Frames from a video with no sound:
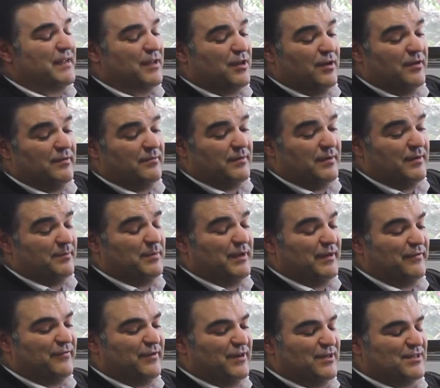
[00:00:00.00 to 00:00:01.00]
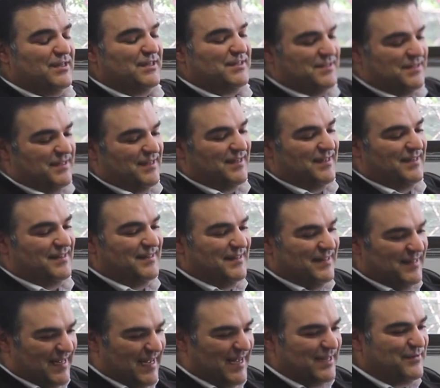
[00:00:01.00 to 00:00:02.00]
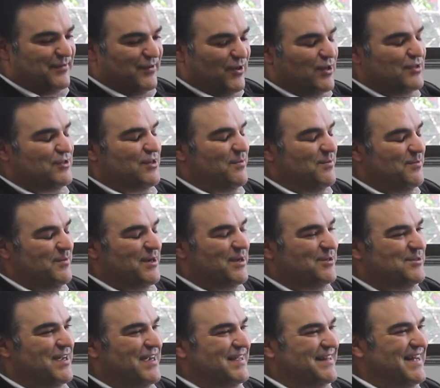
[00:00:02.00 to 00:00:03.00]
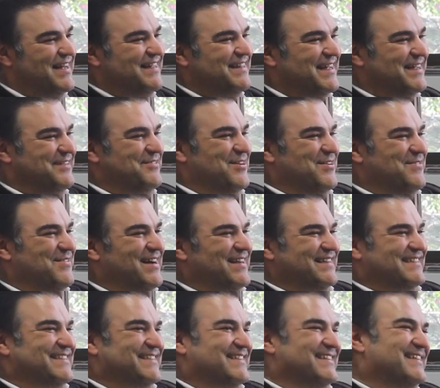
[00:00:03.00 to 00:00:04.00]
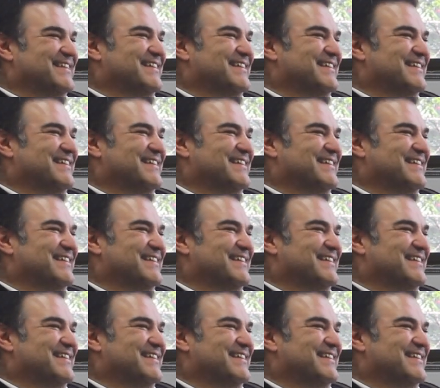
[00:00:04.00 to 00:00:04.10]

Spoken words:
Thank you. Big fish. That's a nice compliment. I'll take that. Thank you very much.